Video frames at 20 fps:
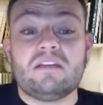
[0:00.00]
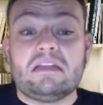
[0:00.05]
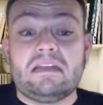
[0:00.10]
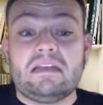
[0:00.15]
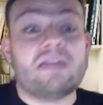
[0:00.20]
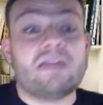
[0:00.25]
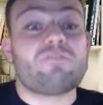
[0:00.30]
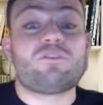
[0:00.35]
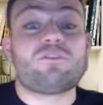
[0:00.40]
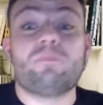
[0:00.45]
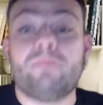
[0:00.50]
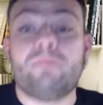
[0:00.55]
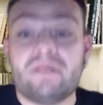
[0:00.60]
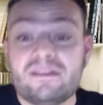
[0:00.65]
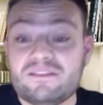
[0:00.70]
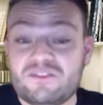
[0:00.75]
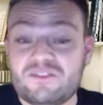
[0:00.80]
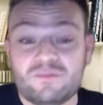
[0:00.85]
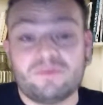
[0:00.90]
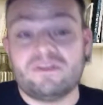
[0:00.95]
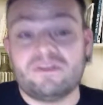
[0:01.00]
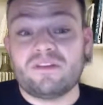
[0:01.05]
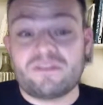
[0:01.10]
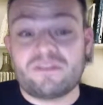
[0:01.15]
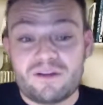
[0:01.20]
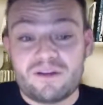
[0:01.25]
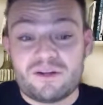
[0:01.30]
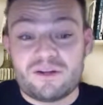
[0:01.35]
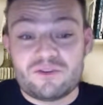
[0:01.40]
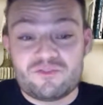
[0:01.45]
never been to another
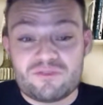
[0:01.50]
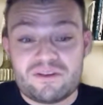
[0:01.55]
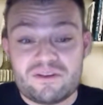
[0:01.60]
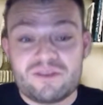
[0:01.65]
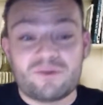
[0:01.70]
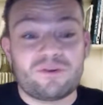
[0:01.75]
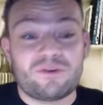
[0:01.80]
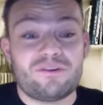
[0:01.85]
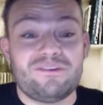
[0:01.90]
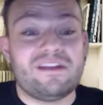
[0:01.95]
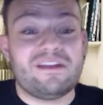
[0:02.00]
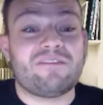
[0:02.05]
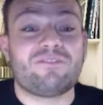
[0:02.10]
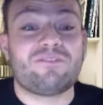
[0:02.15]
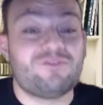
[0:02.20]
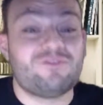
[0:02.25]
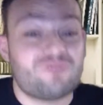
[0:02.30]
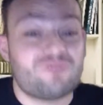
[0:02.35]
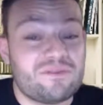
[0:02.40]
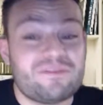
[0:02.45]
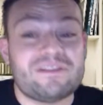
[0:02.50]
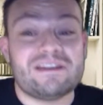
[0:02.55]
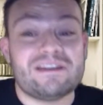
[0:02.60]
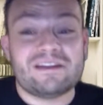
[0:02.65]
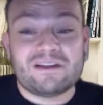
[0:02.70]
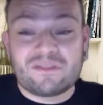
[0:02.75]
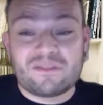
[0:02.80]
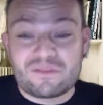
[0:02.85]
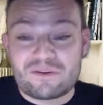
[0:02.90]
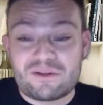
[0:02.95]
country or never driven in
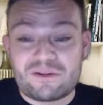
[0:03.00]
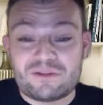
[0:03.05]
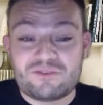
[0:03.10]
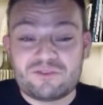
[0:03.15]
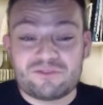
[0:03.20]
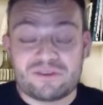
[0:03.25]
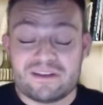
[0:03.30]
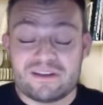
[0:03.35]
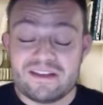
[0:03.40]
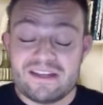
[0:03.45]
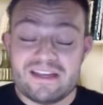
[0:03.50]
another country.